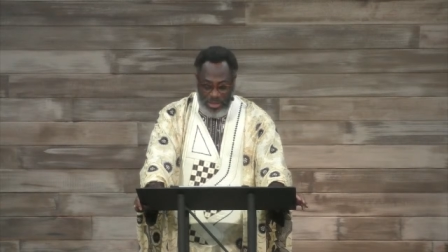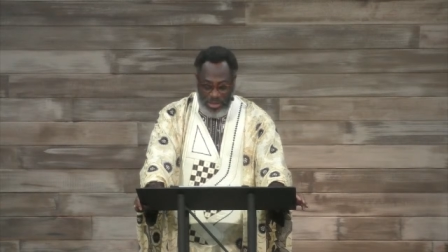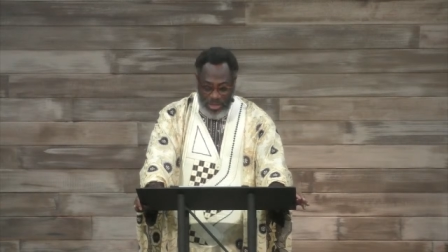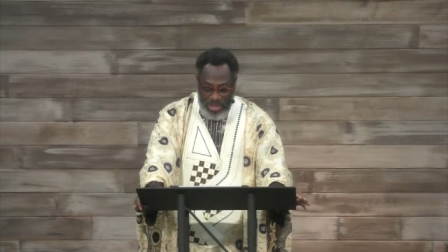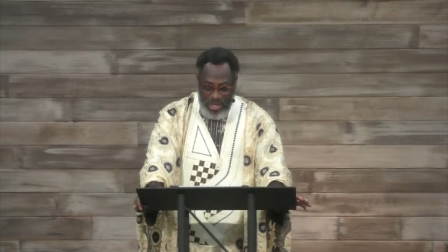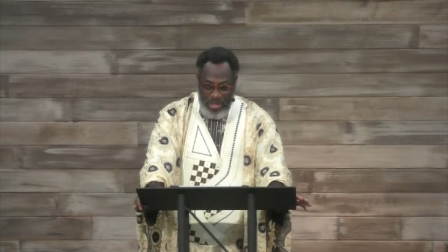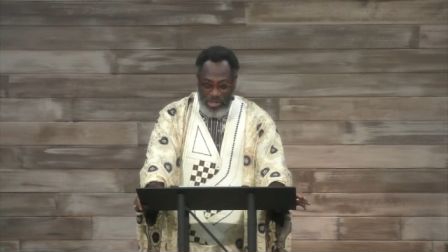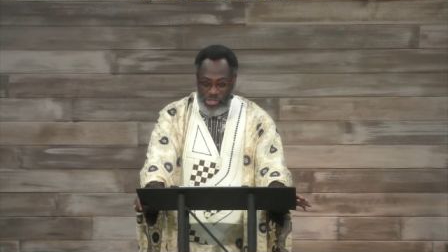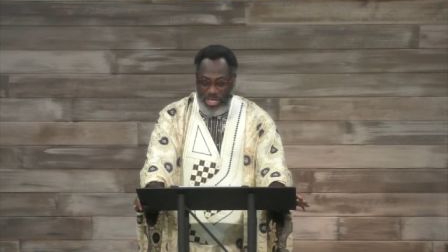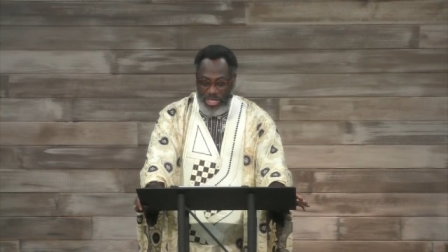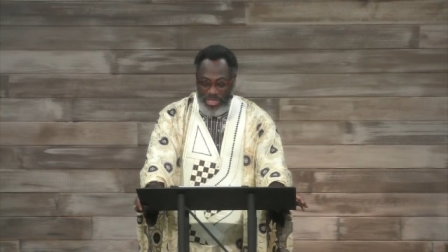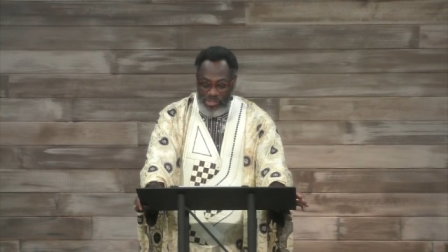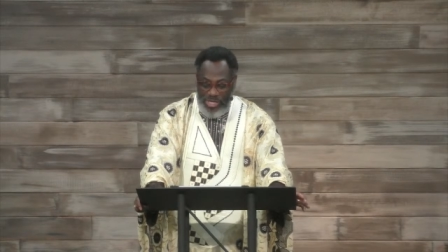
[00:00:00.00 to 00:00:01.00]
He or
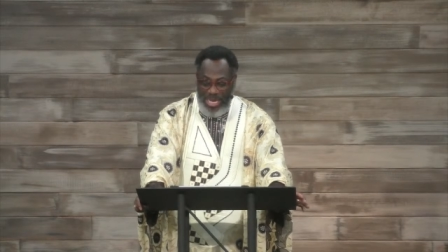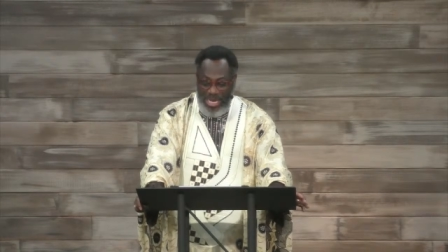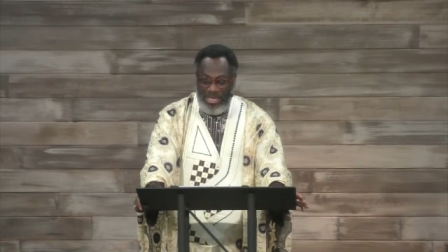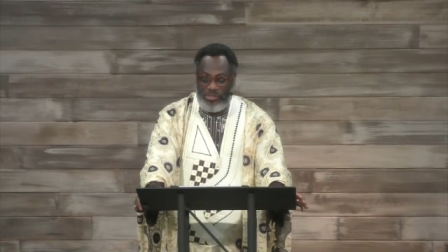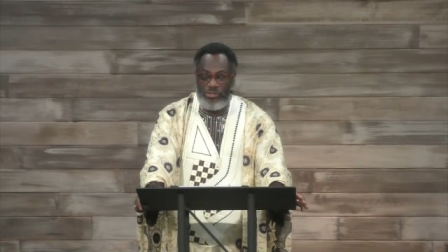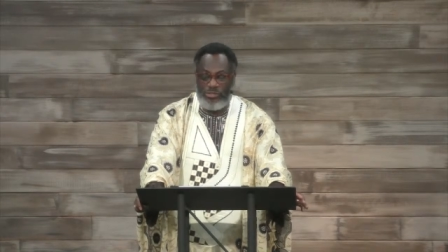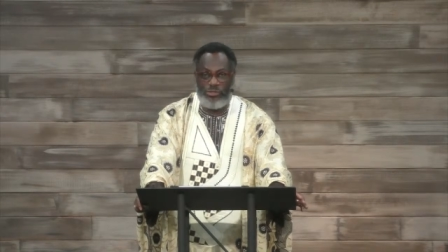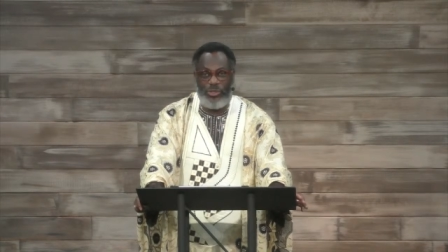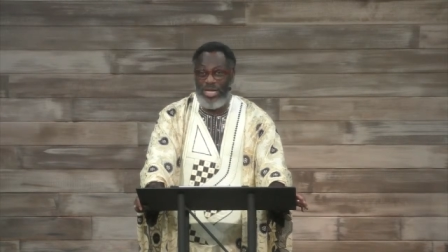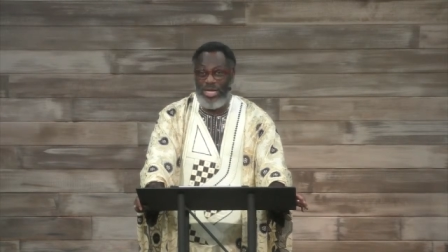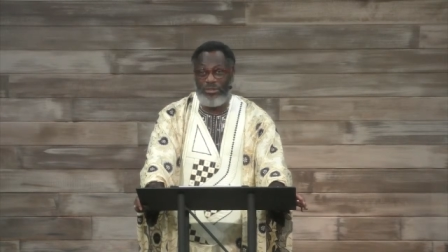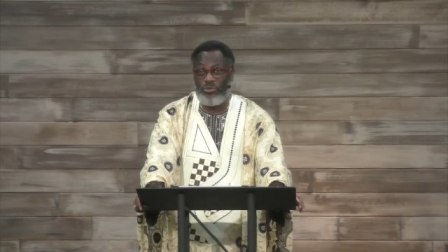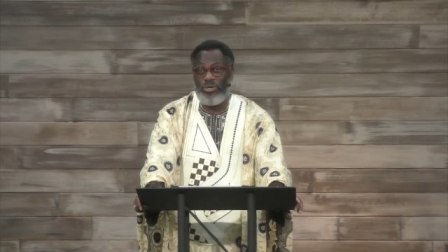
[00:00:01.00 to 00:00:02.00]
she desires to
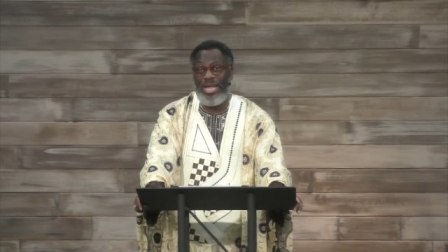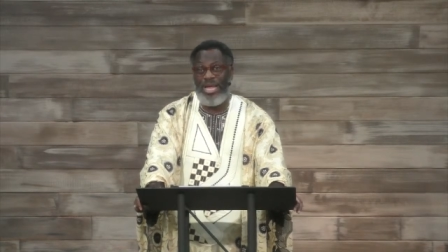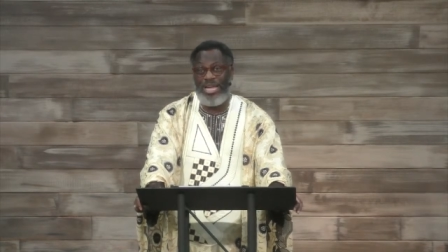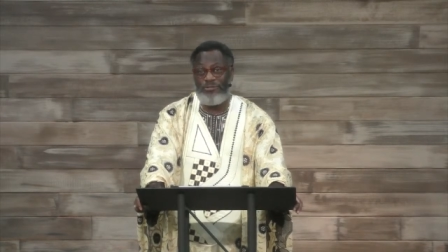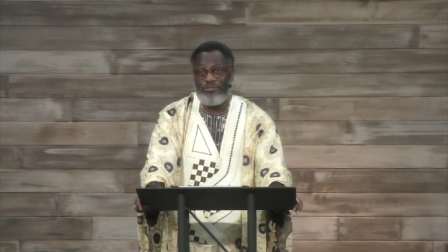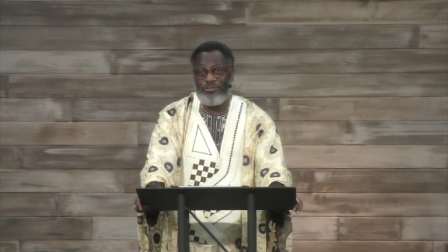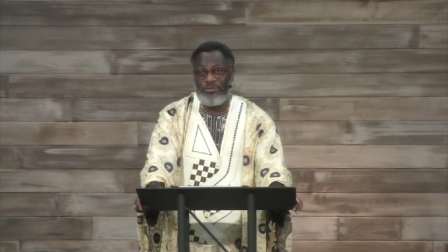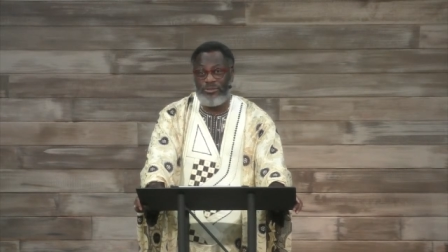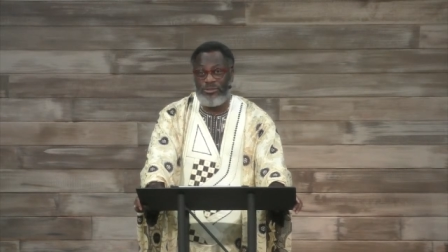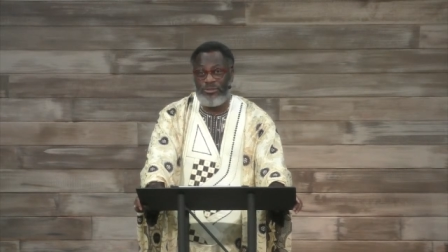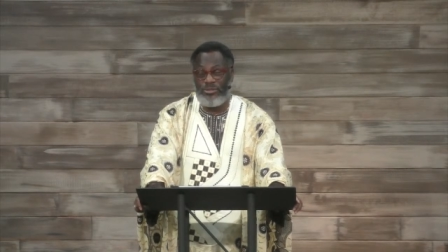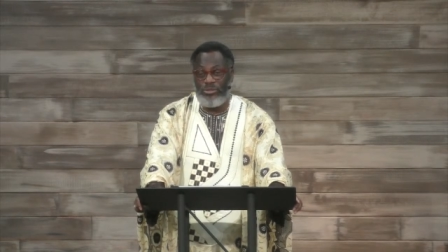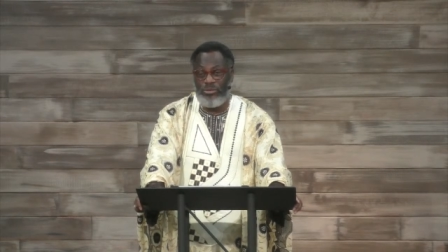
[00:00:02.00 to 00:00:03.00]
get through life
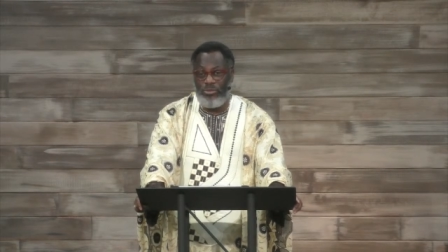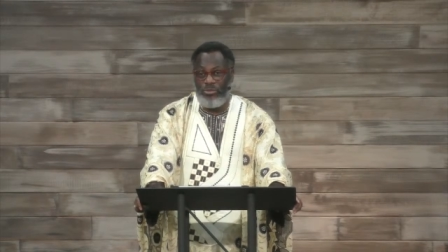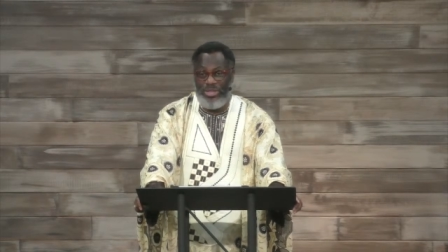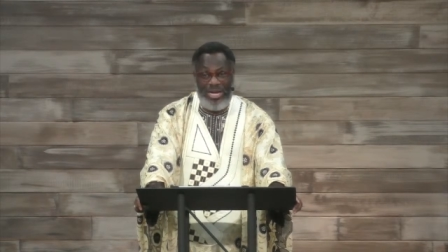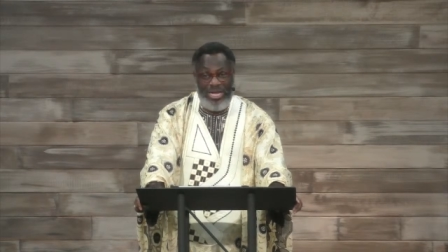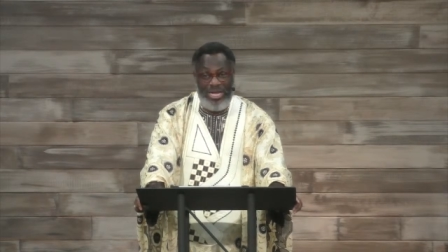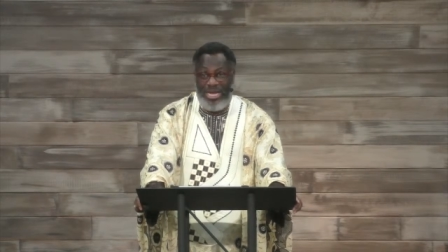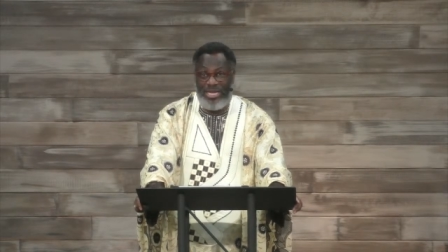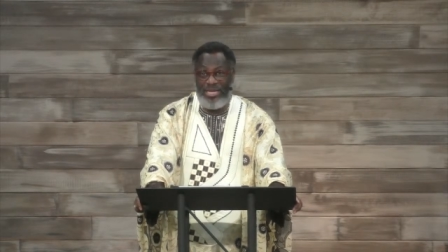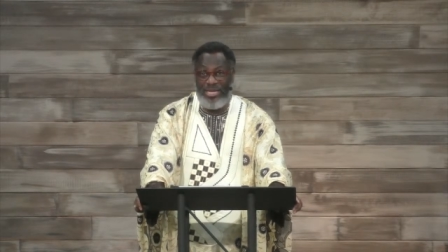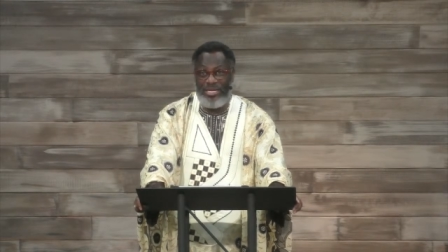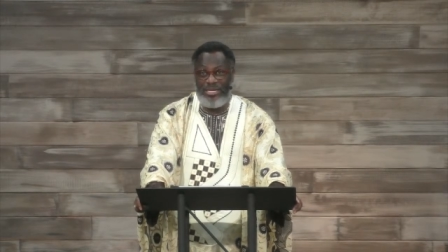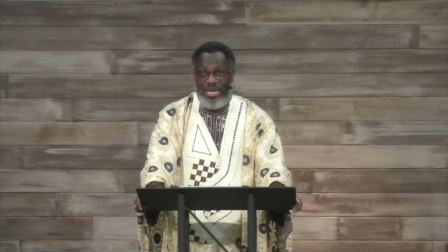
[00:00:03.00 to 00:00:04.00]
without
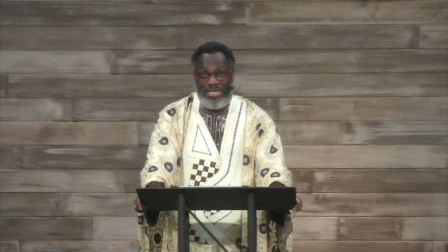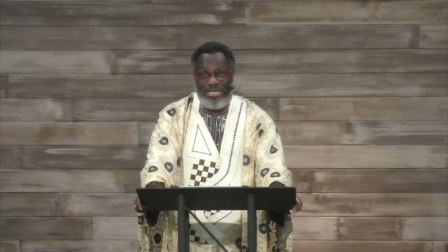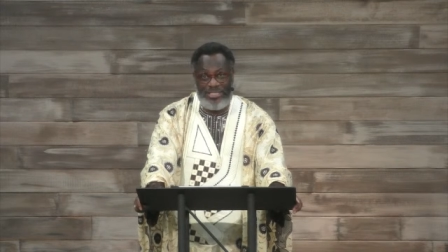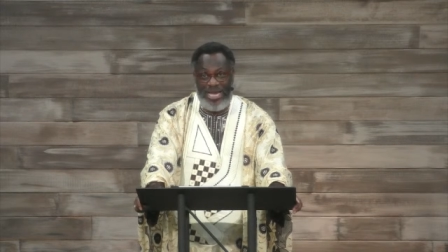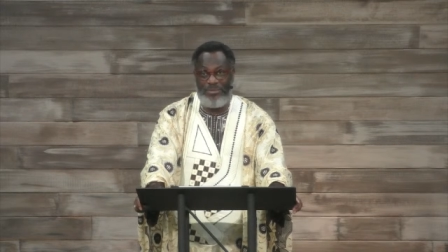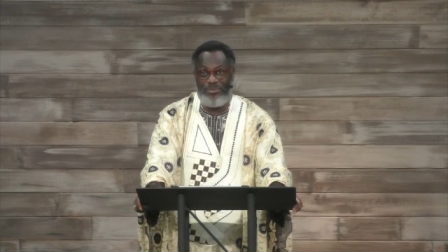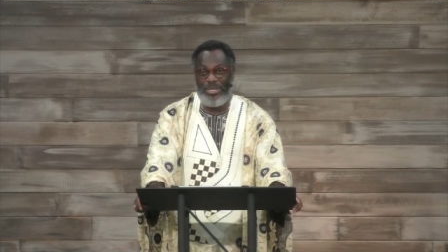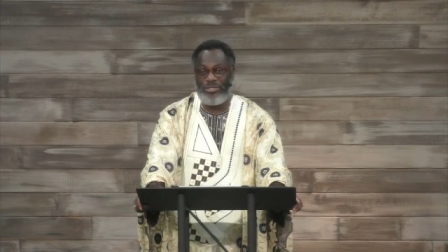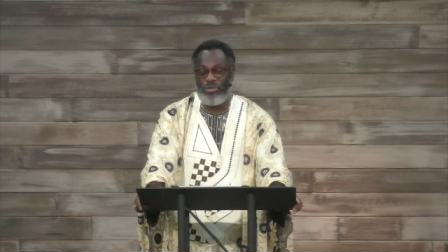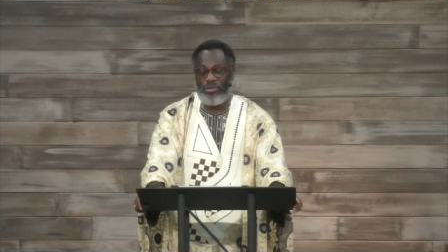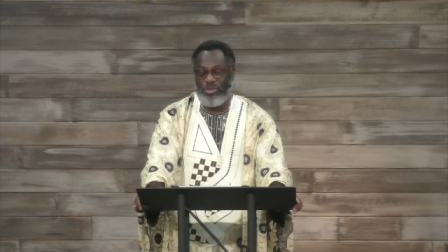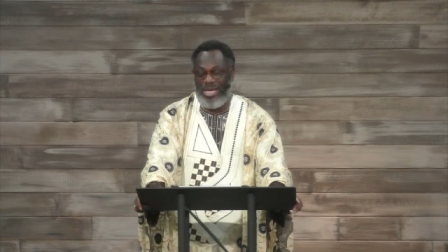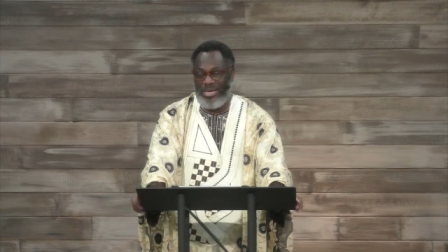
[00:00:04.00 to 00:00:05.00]
any assignment,
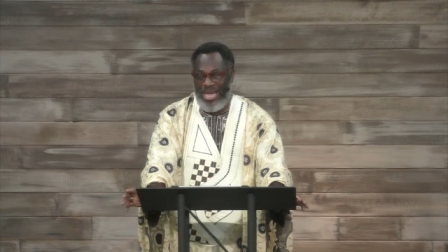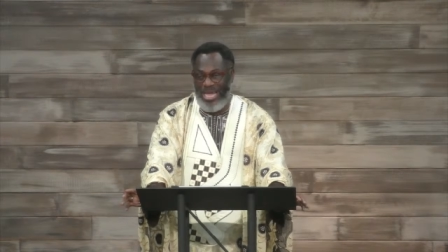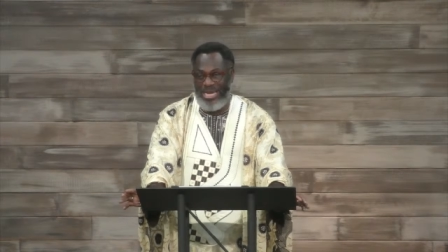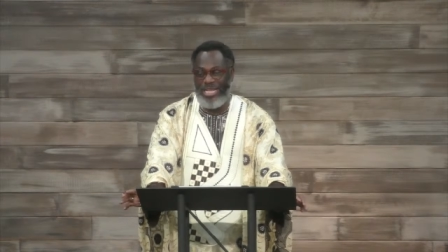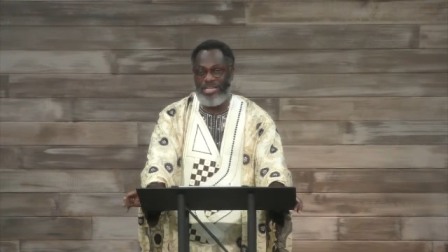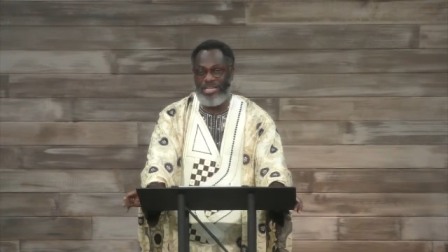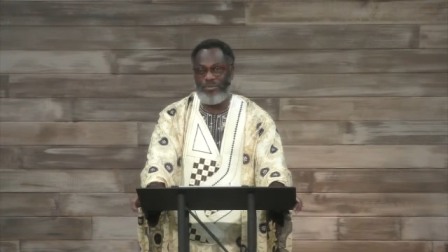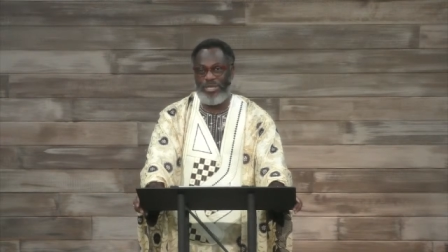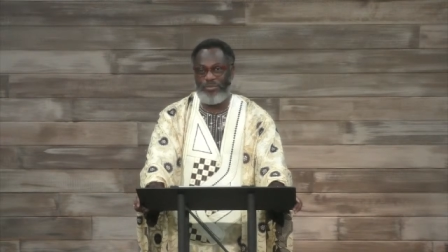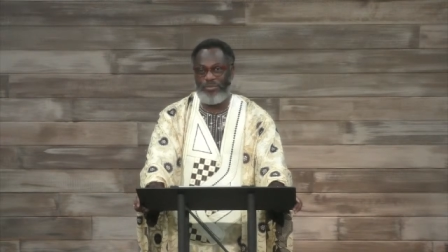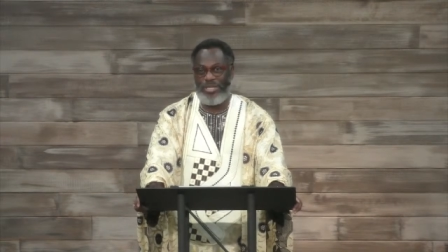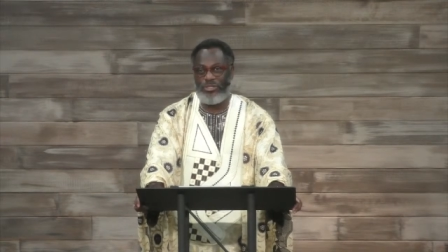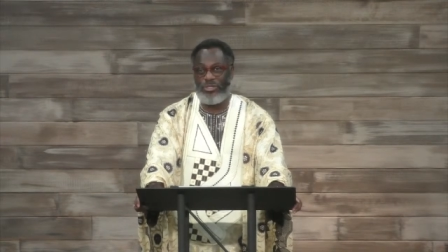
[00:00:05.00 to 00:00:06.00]
without any
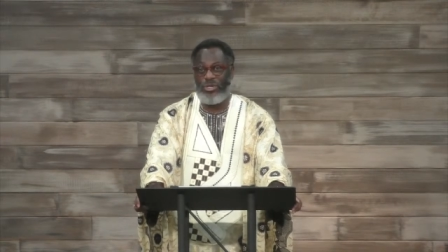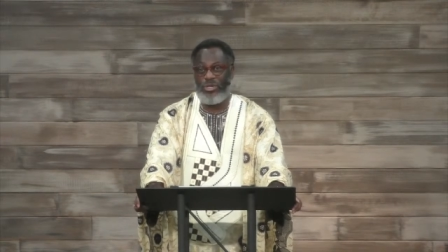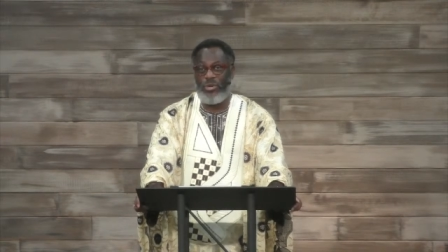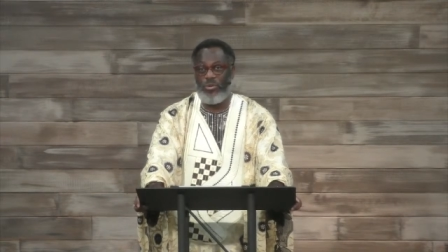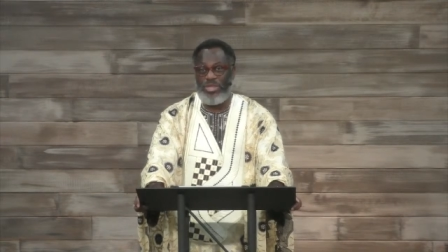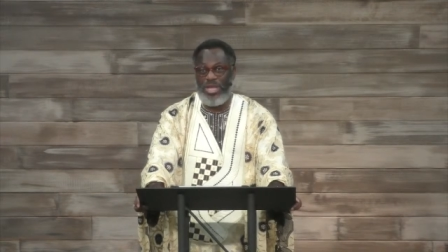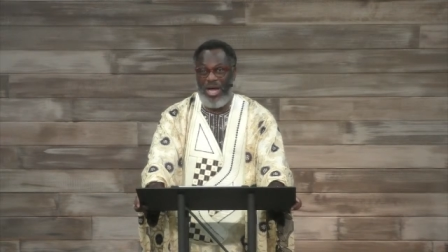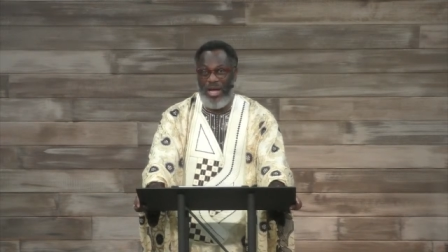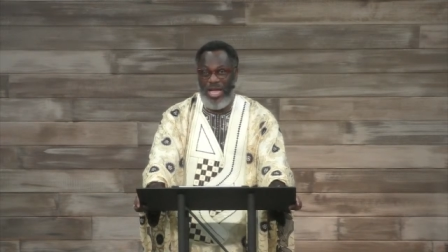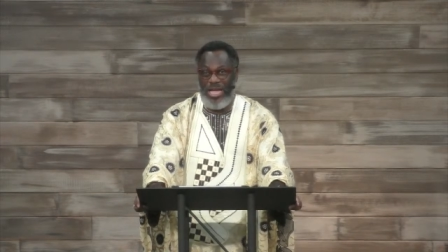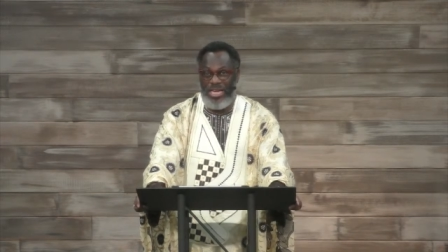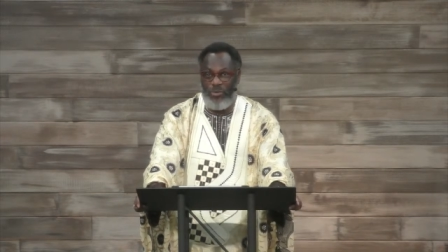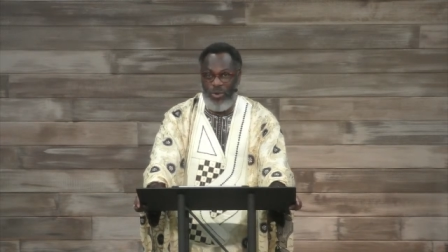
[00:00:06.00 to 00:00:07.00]
commitment, without
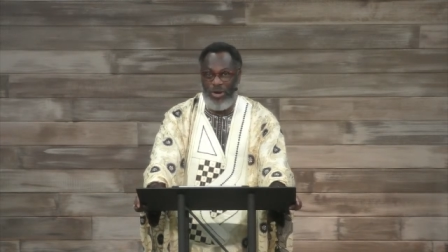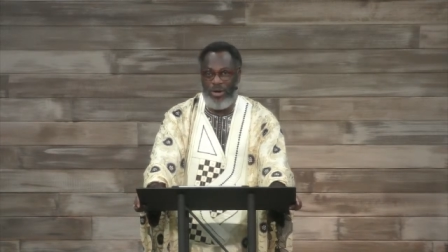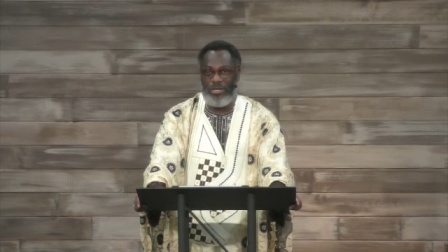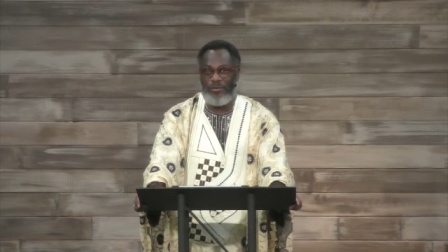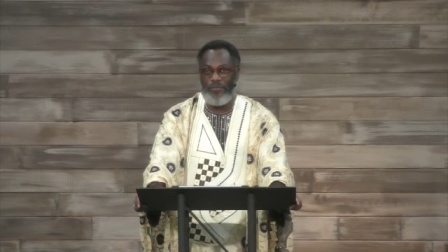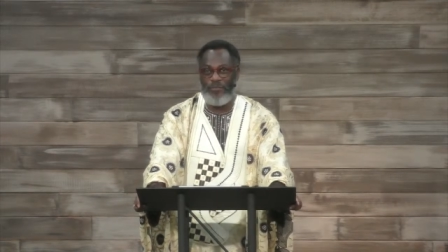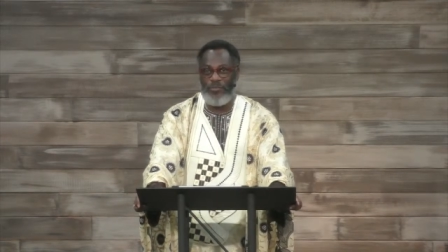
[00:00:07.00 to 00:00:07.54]
any work.